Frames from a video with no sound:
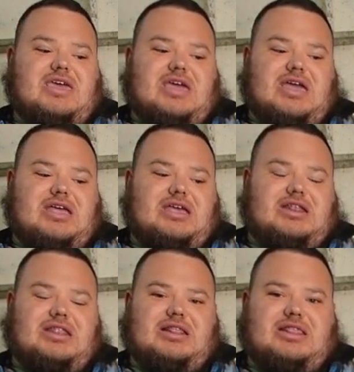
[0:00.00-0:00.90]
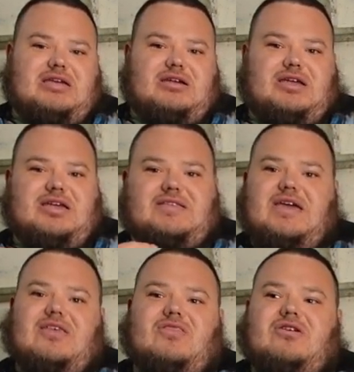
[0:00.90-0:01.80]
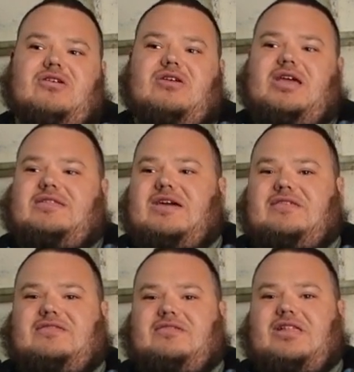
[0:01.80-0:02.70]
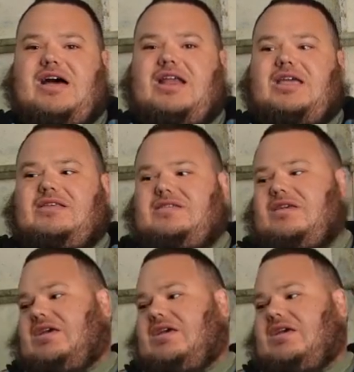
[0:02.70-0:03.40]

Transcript: and it's in their intestinal linings.